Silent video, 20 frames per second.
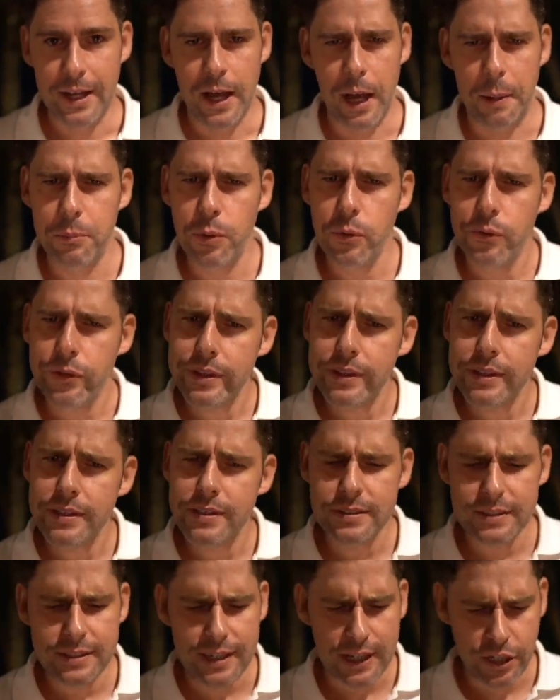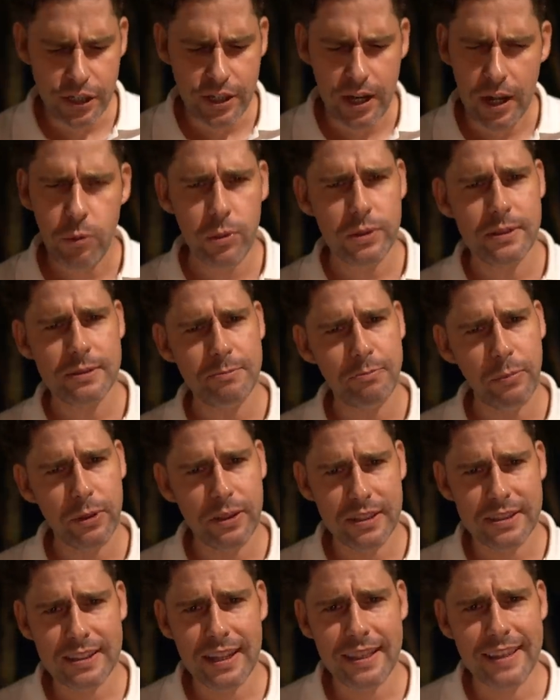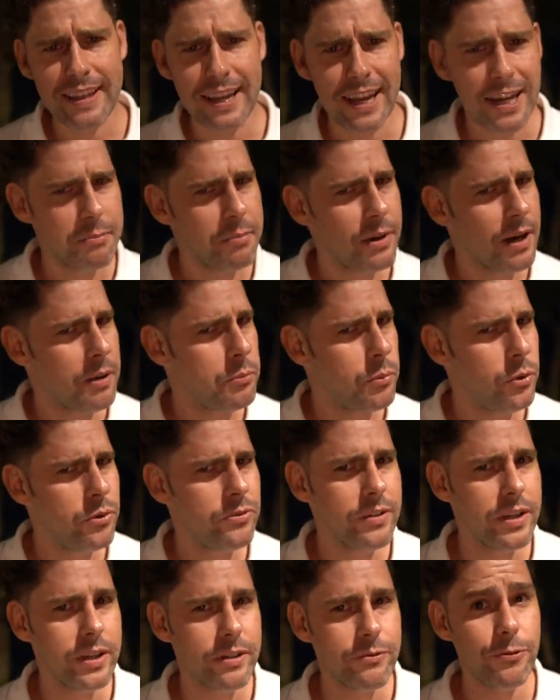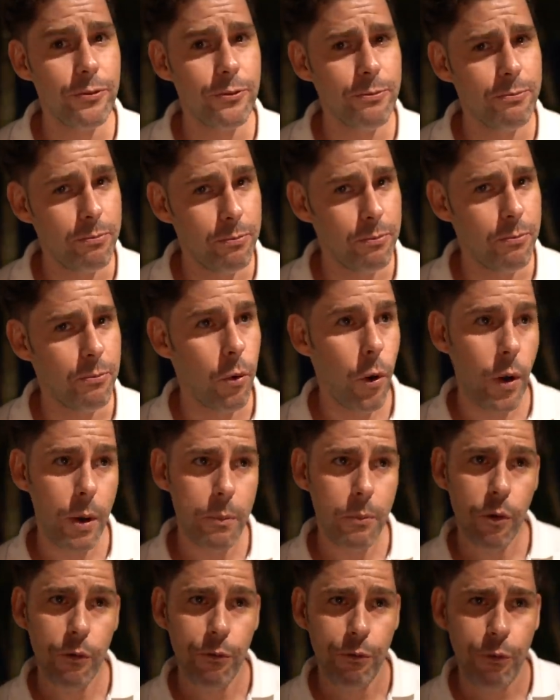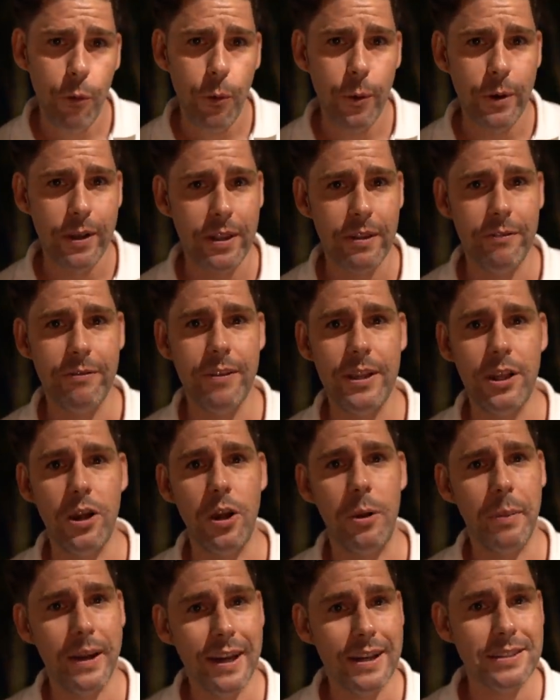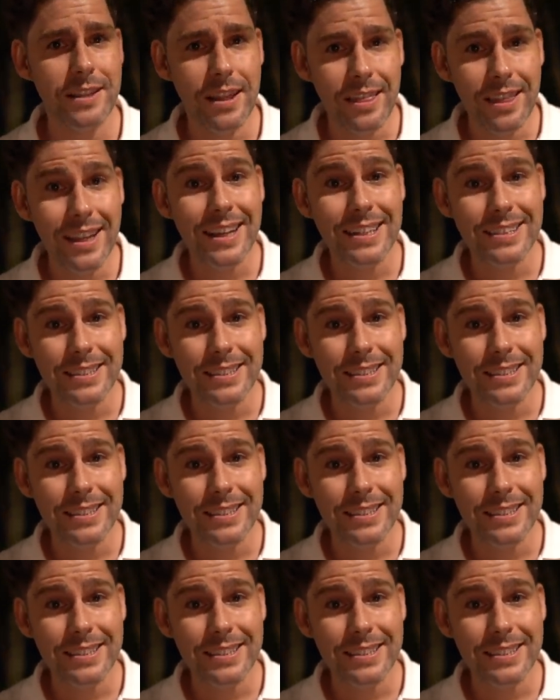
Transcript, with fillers: I'm moving this section, I always put this at the end, but I'm moving it more and more forward in the video because I think